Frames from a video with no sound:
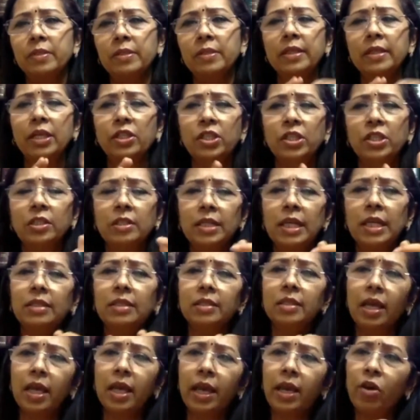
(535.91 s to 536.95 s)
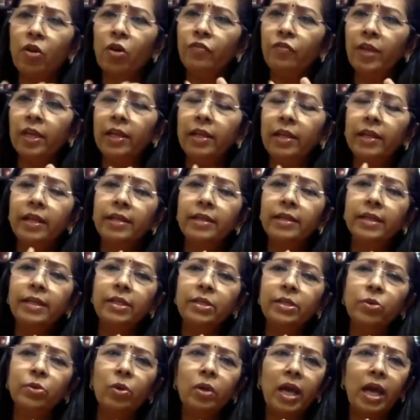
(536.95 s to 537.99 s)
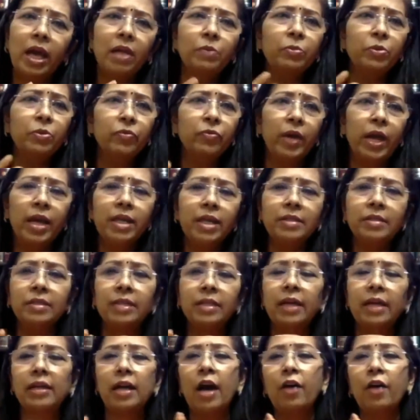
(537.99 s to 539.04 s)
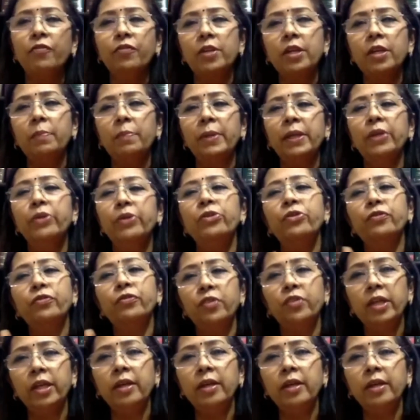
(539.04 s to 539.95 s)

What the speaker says: Section 6A of Delhi Rent Control Act provides that after a period of 3